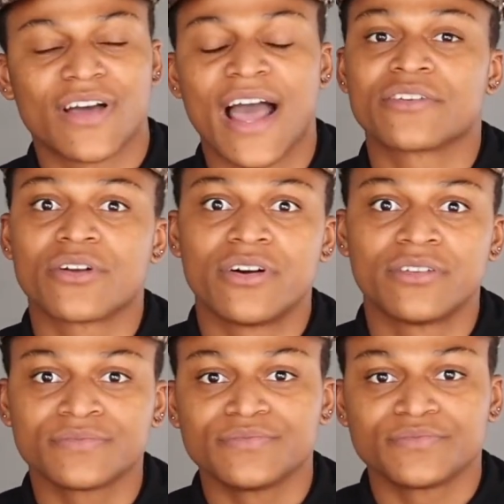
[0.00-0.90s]

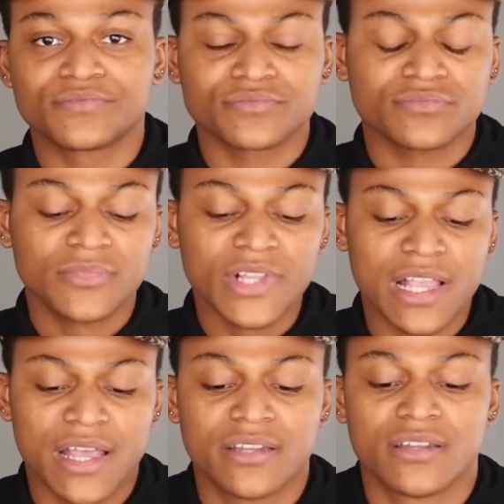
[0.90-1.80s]
Adderall.
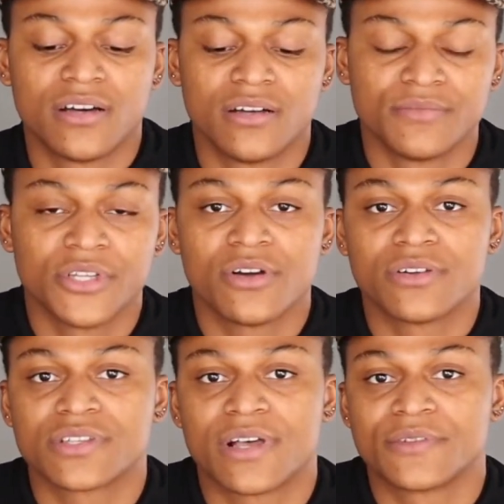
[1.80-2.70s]
And
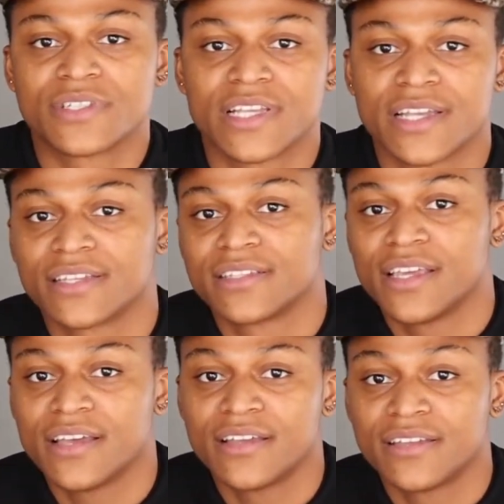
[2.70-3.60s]
so I was just like,
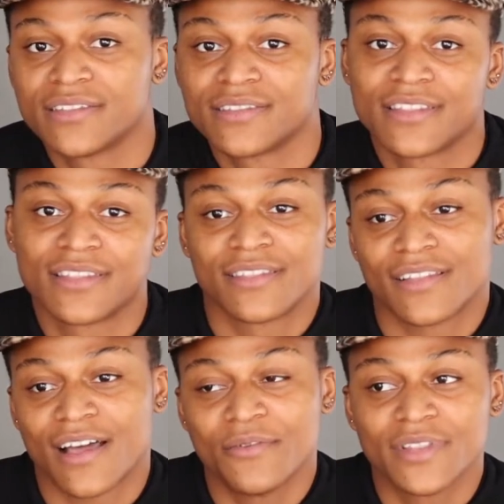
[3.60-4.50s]
yeah,
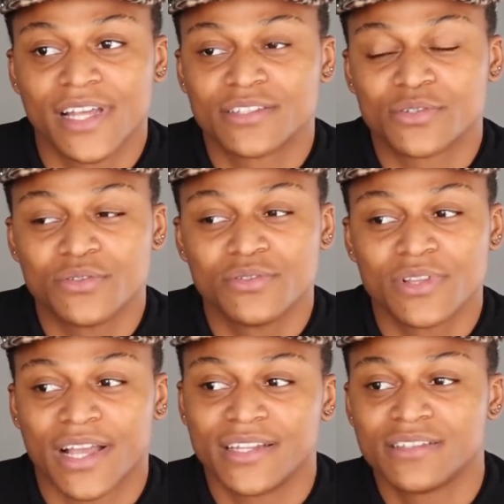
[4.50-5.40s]
I want that too.
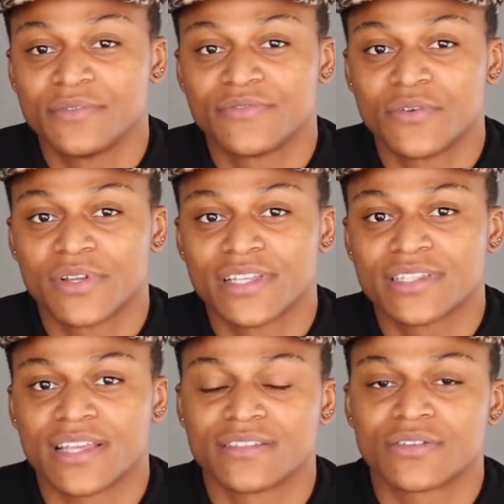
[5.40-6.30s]
Like I need to be
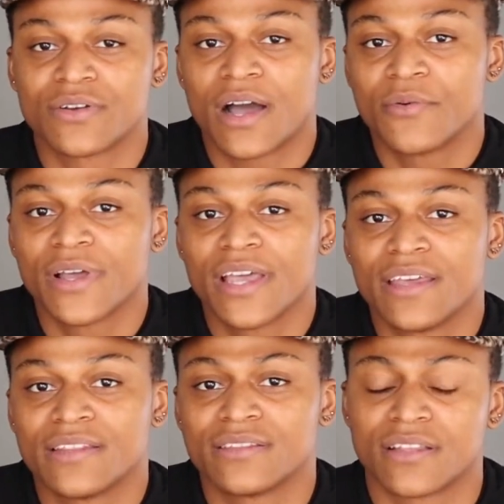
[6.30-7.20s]
focused. And so I went,
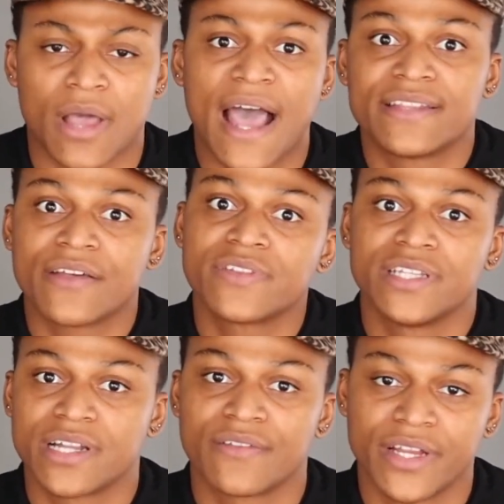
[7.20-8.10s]
and I definitely
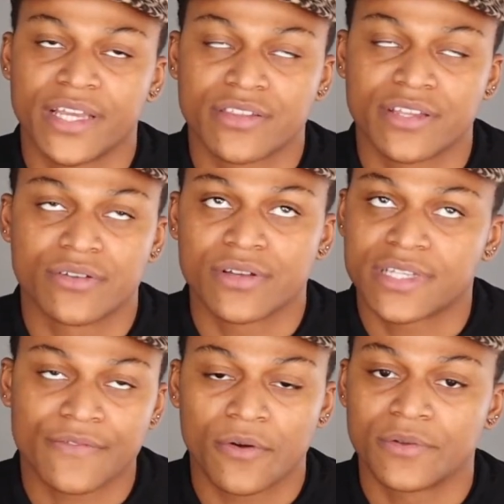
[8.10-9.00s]
did have ADHD though, because
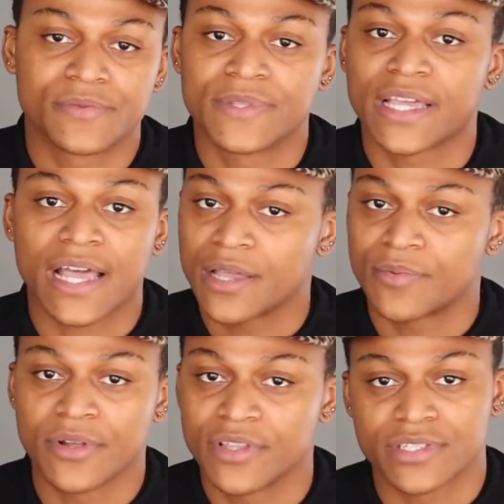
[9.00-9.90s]
I've always been like
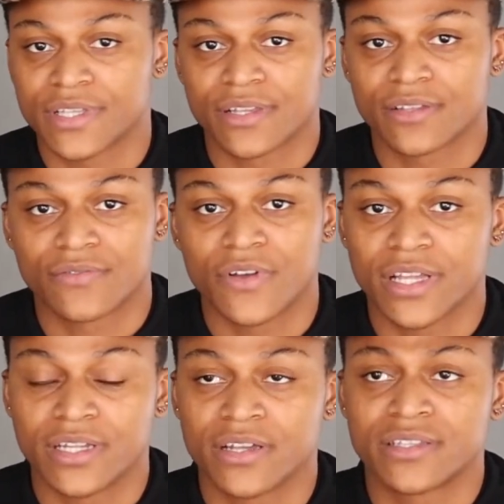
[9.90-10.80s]
hyper and just like
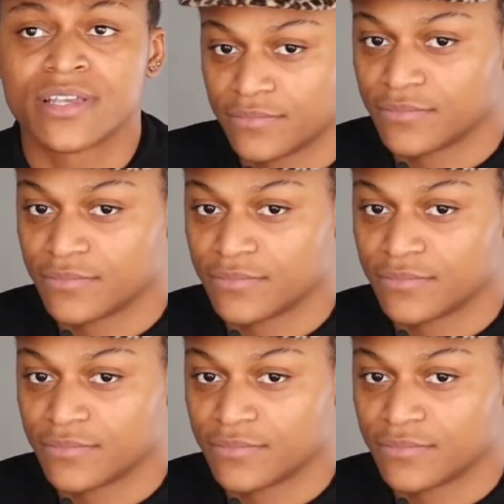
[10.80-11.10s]
nuts.